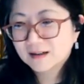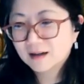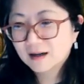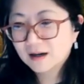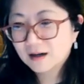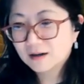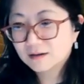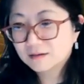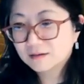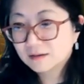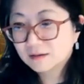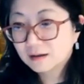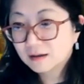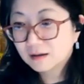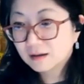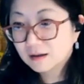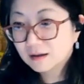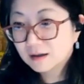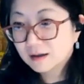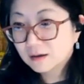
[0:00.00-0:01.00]
Oh,
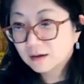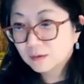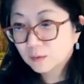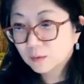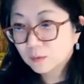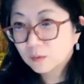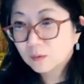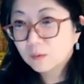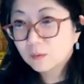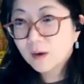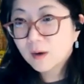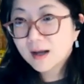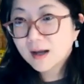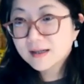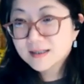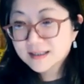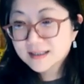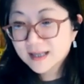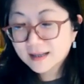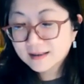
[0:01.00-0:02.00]

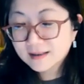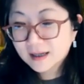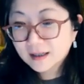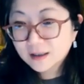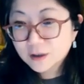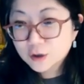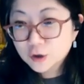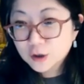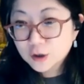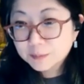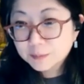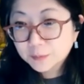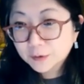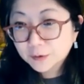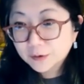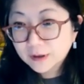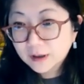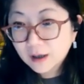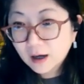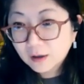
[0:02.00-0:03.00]
Juan said that she
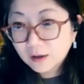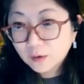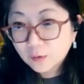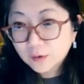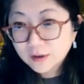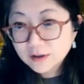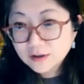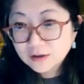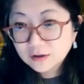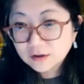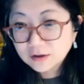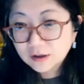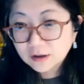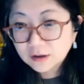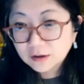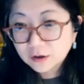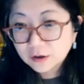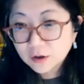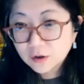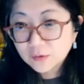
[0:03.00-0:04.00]
put a question in
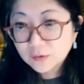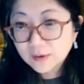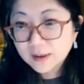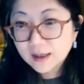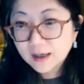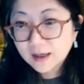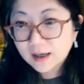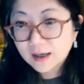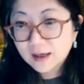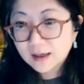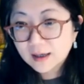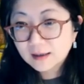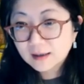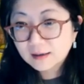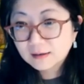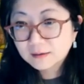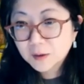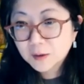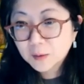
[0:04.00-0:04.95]
the Q&A,